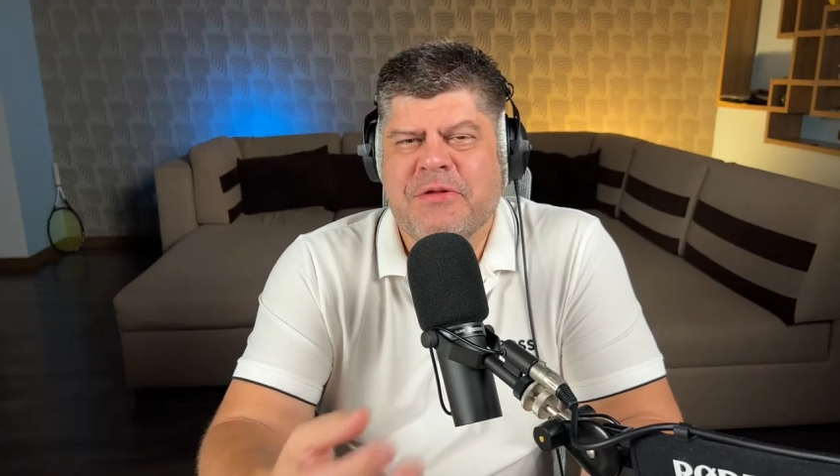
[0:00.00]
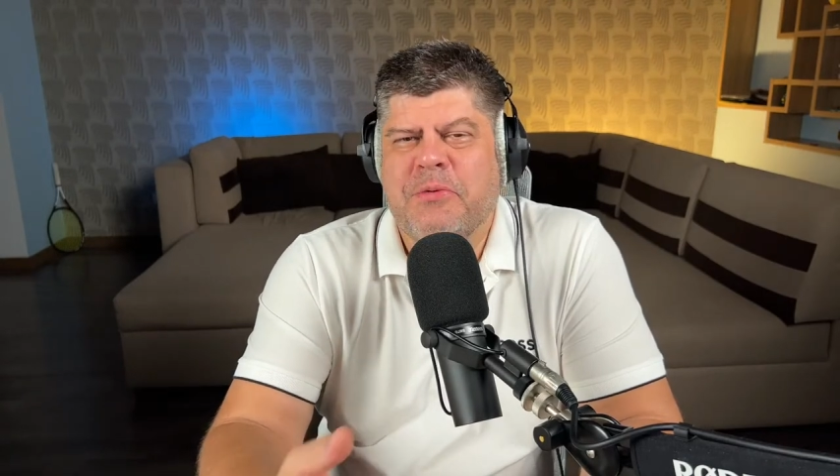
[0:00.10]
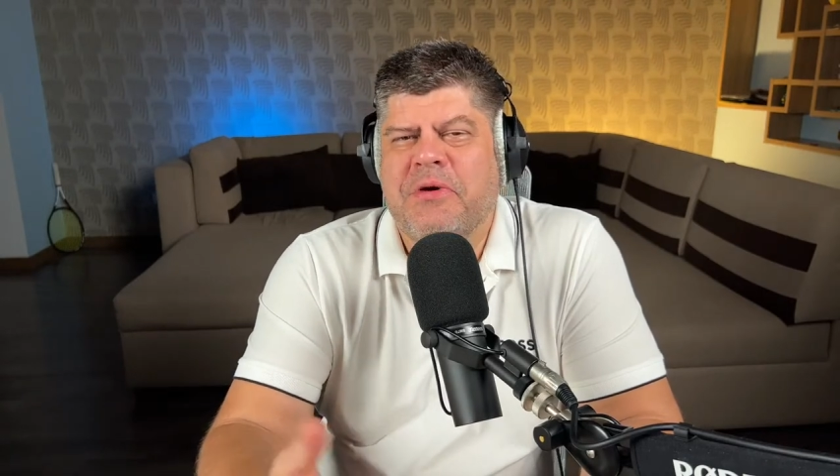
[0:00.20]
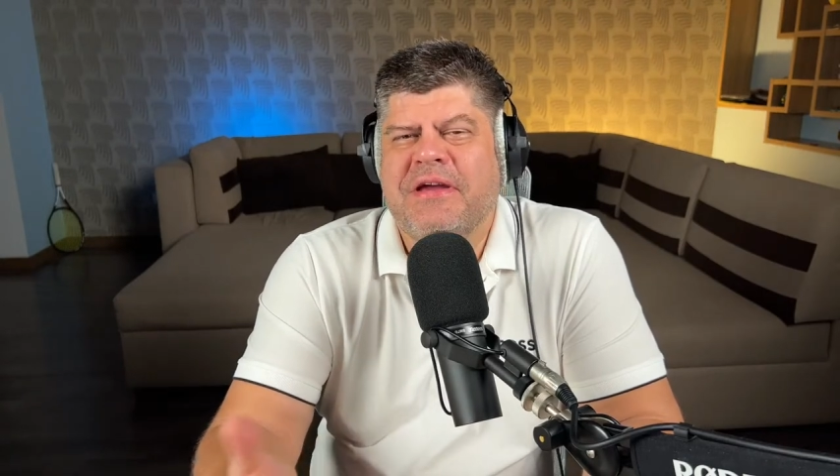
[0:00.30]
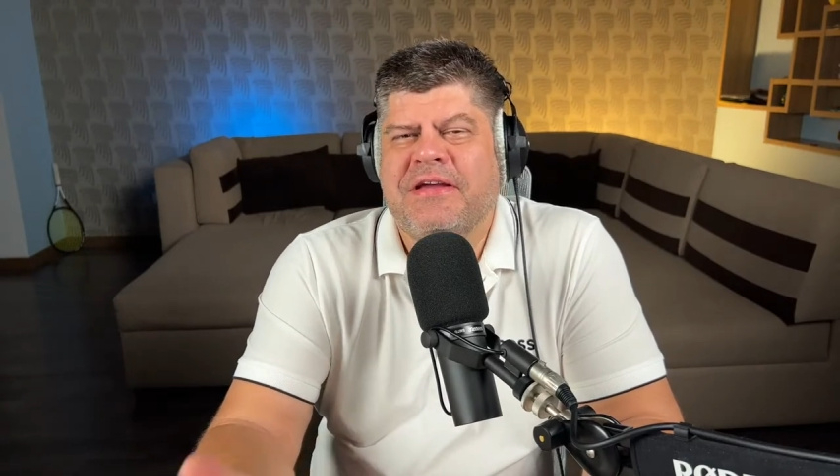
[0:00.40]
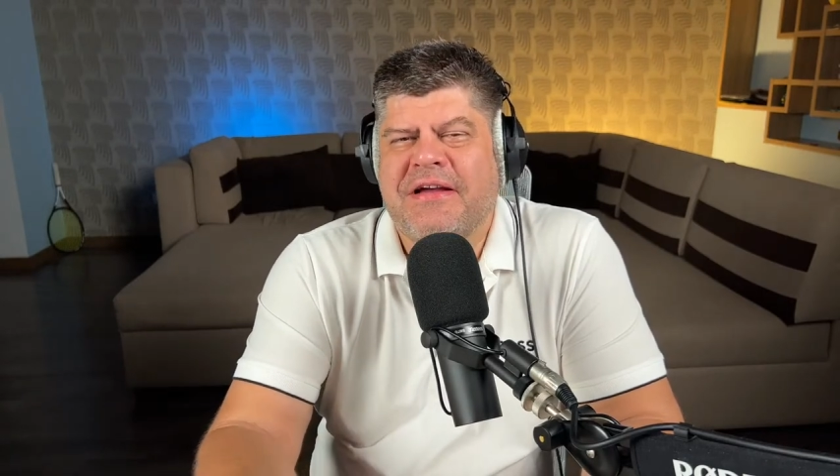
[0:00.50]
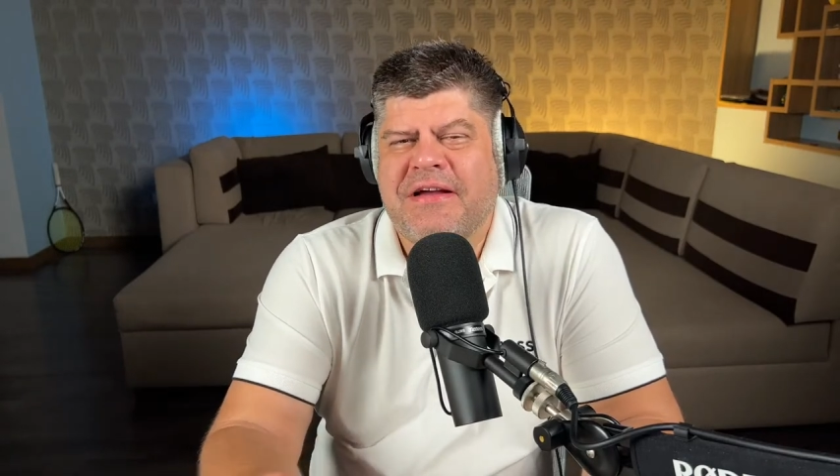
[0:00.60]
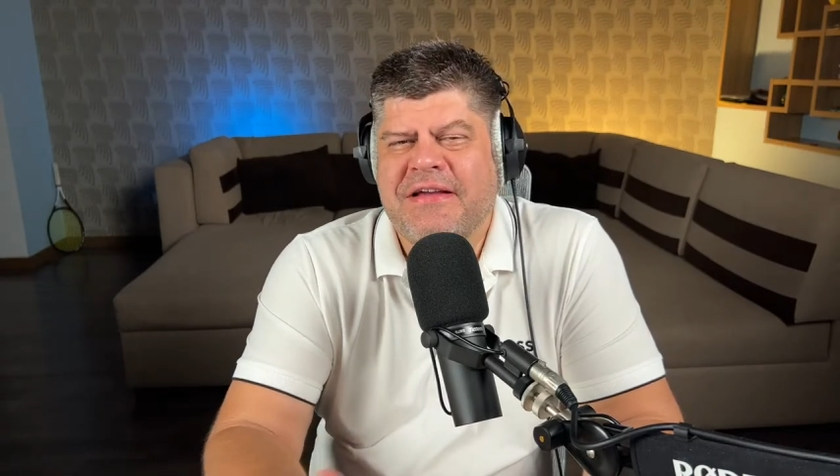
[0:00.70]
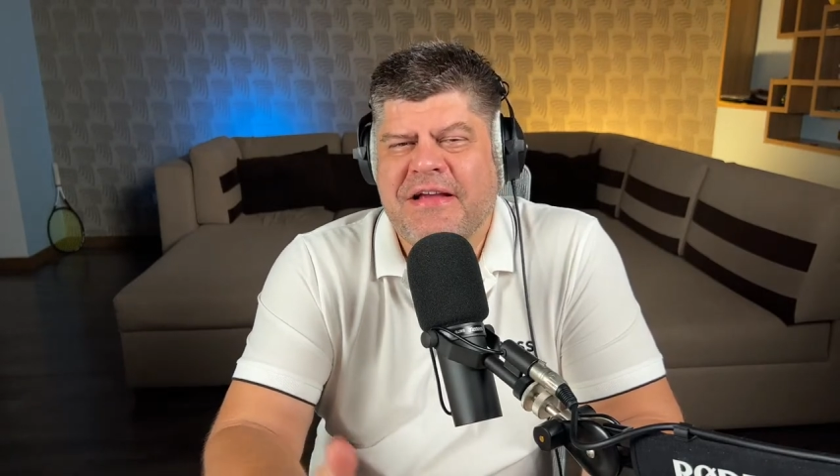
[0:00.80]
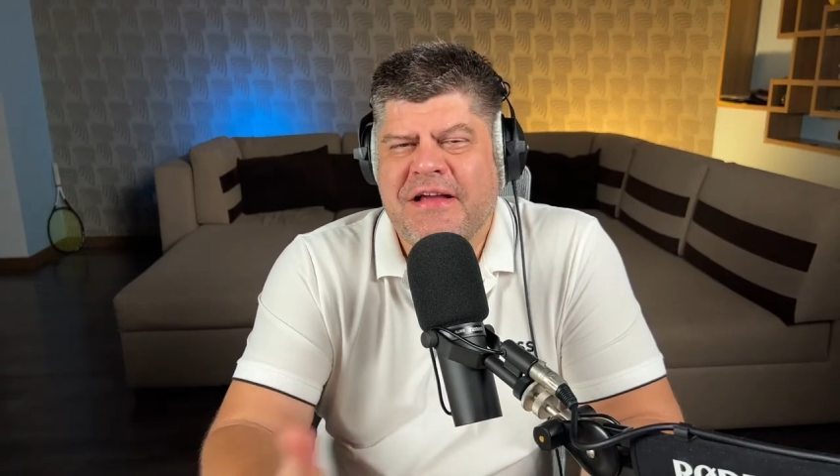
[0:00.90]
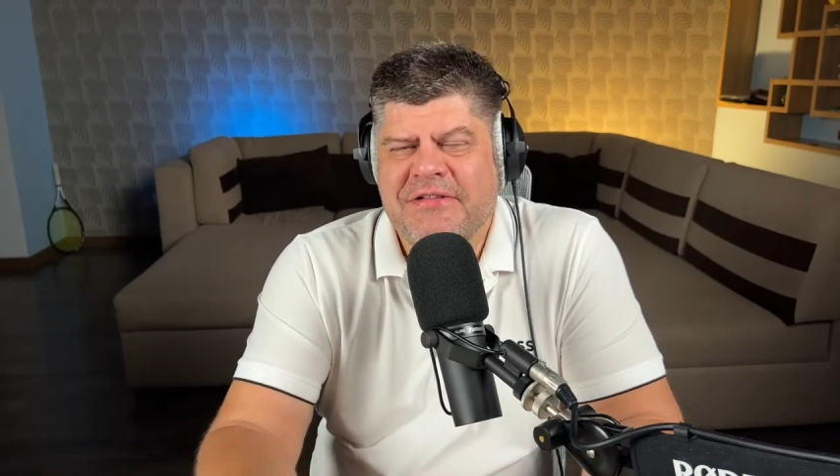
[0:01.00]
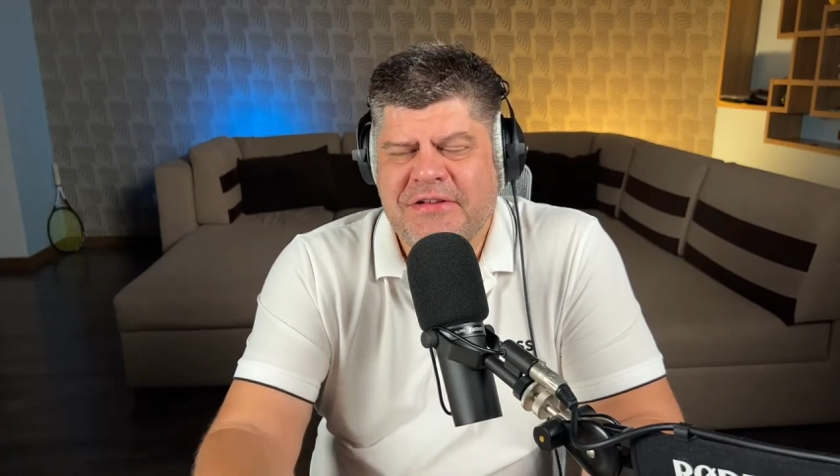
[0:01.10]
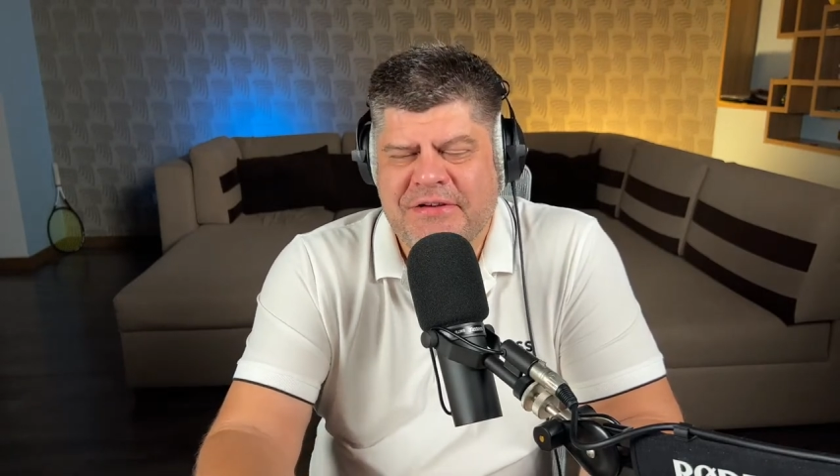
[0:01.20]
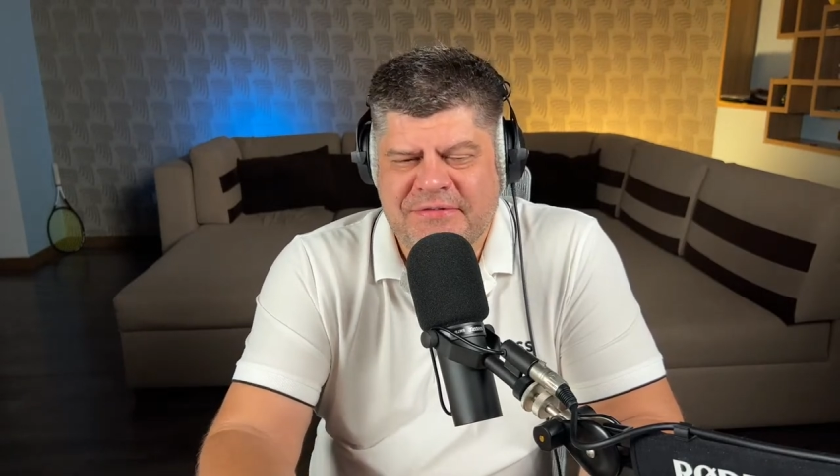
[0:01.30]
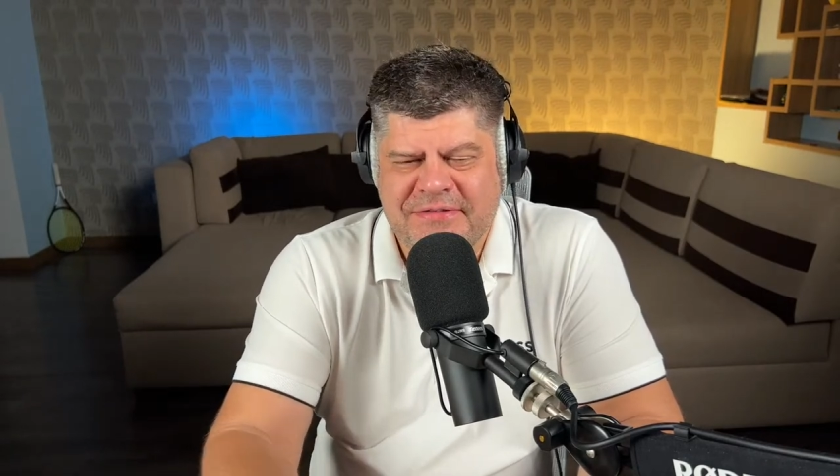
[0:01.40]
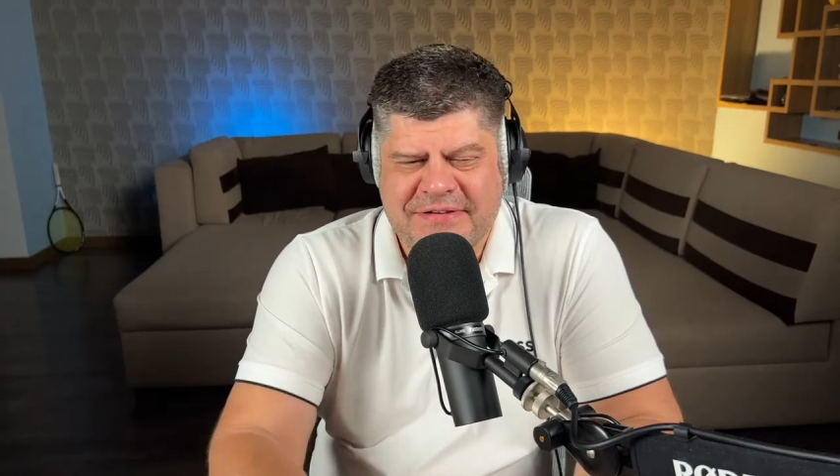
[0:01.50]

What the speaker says: the way I live.